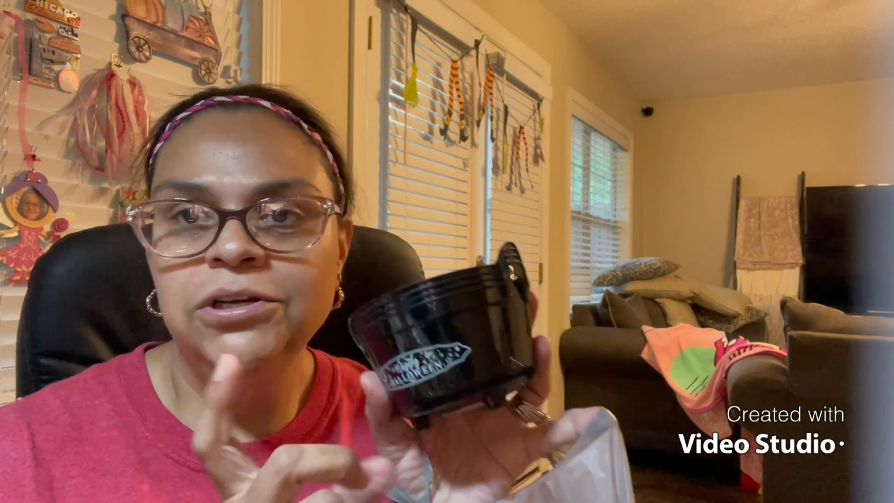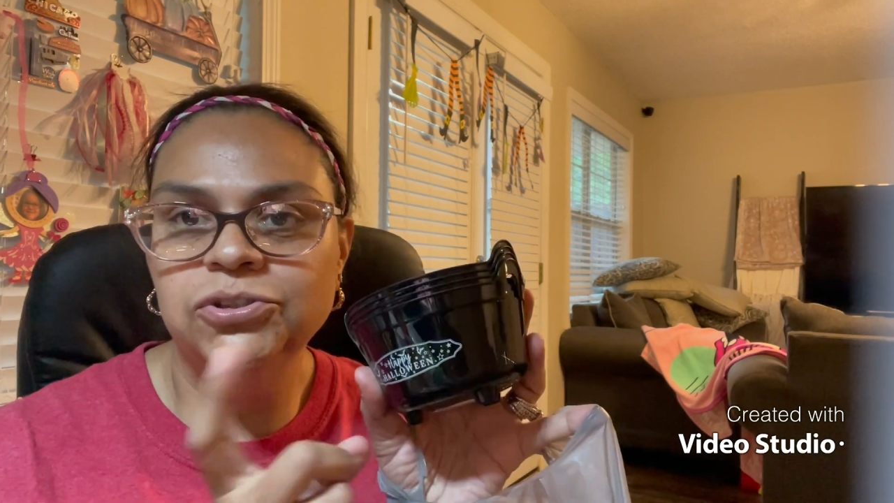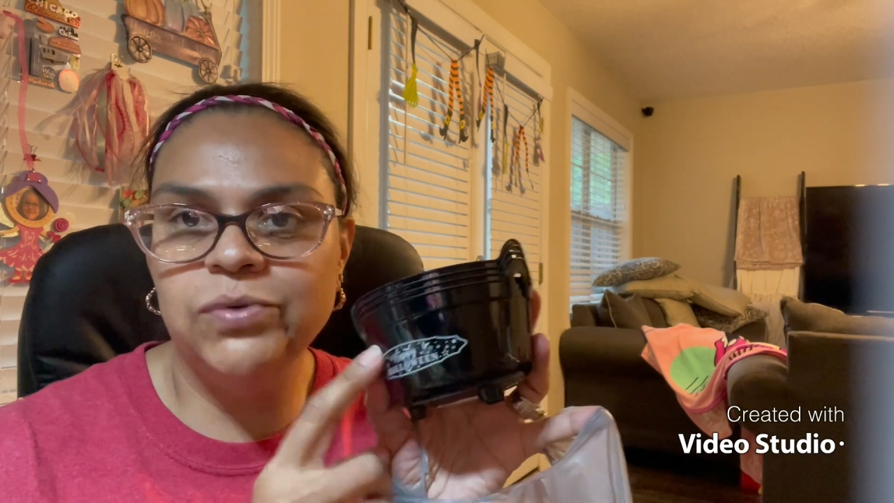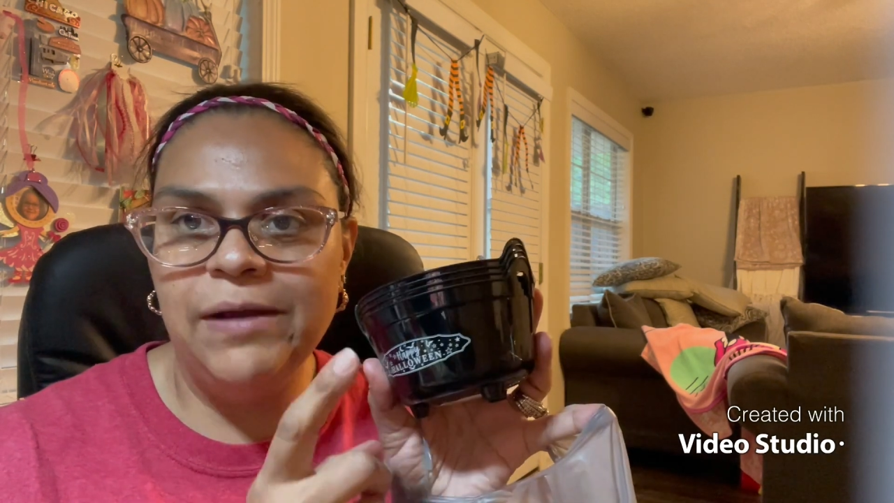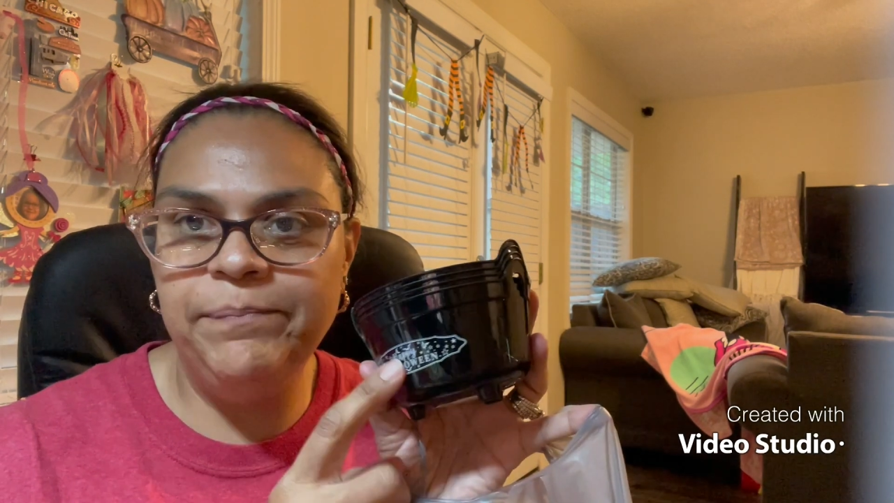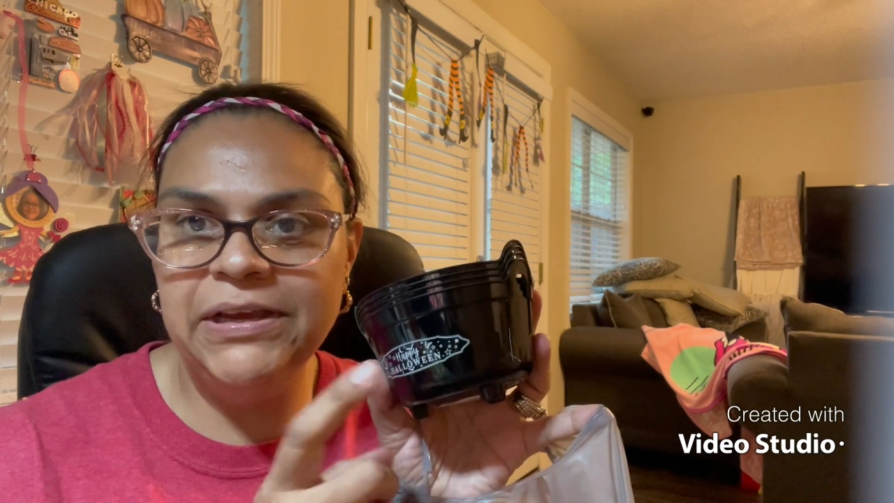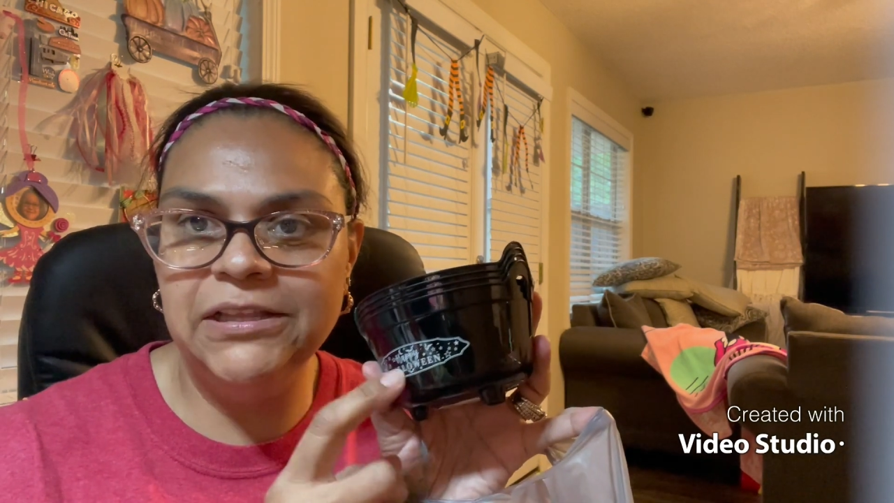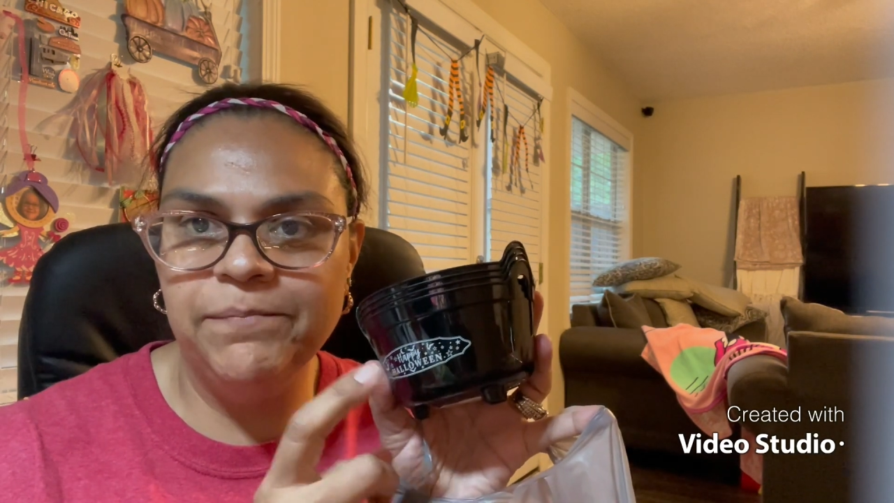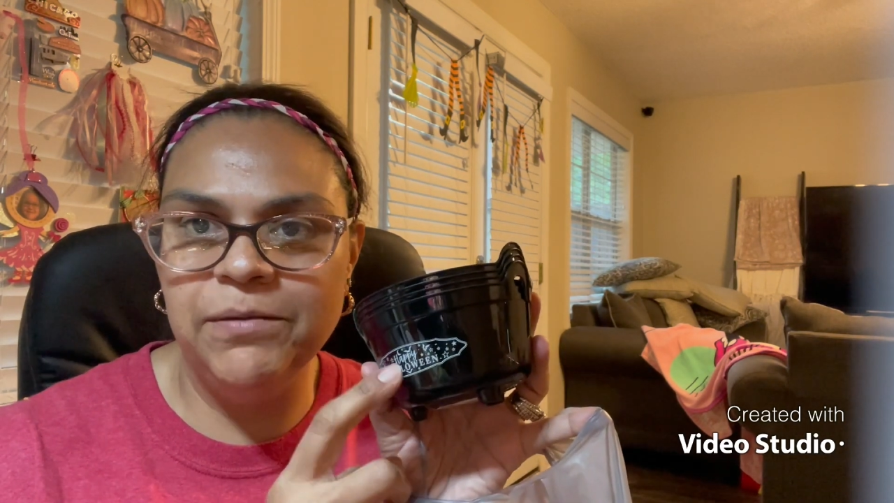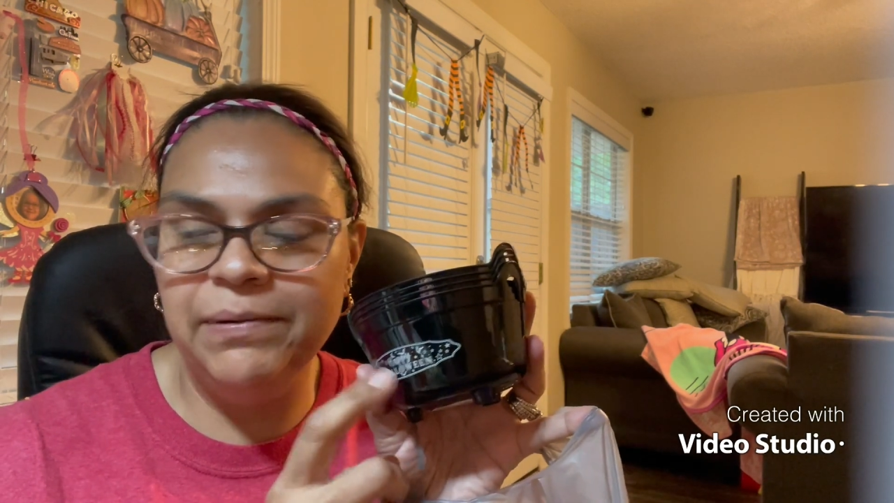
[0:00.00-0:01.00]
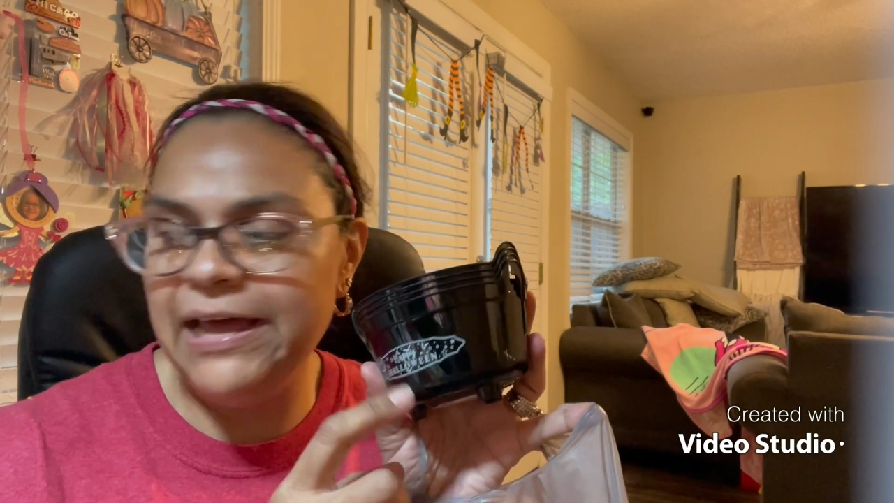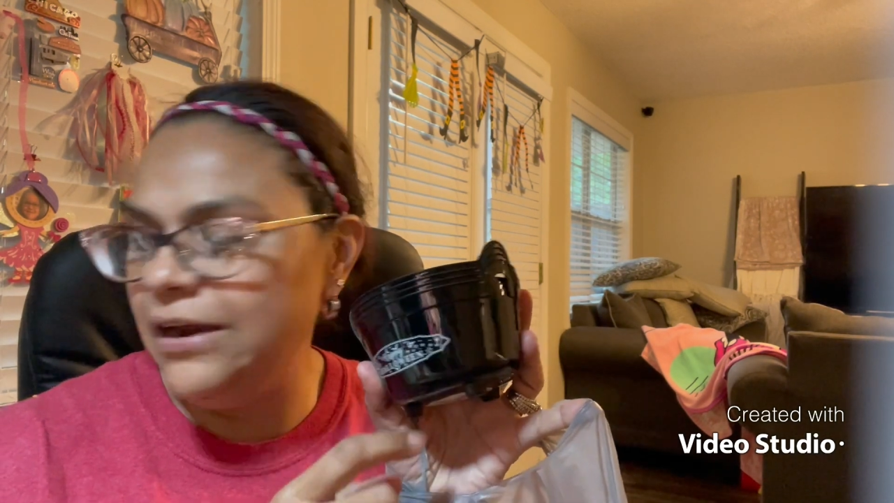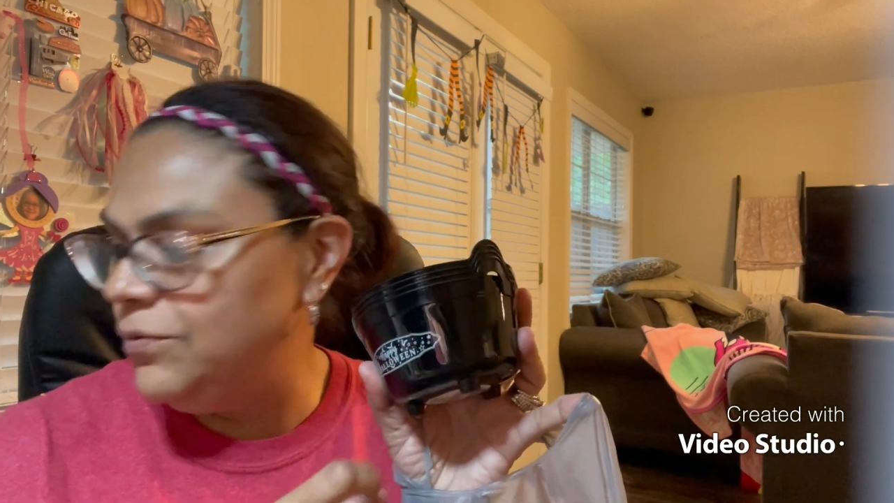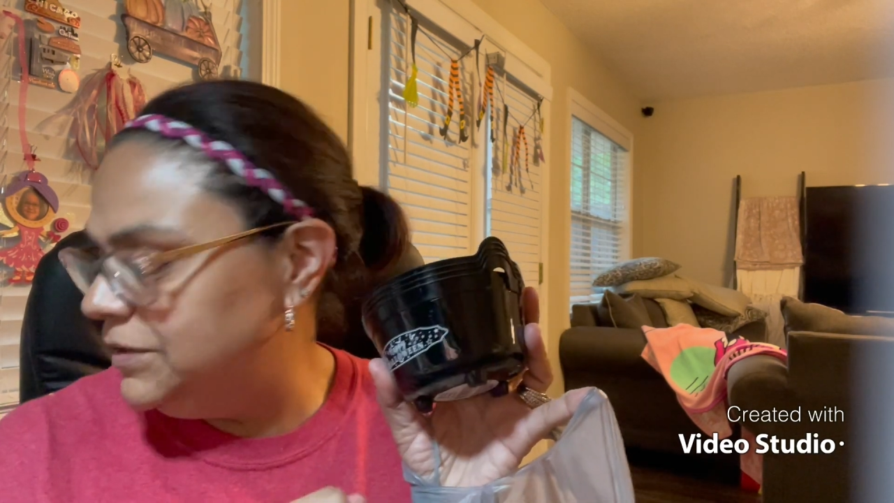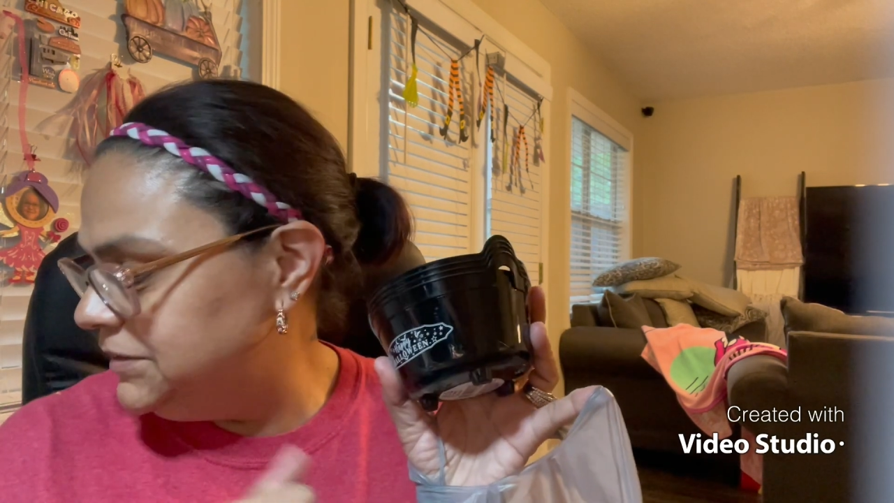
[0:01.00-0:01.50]
So I picked up the
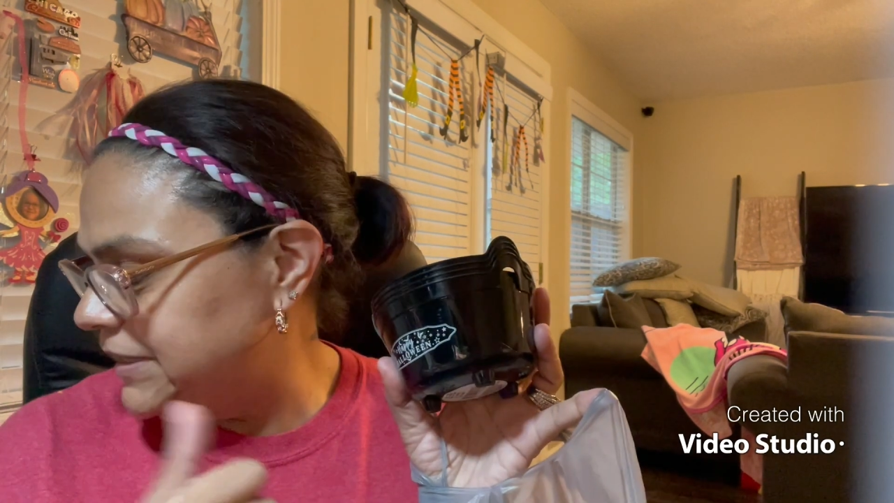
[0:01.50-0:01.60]
black ones.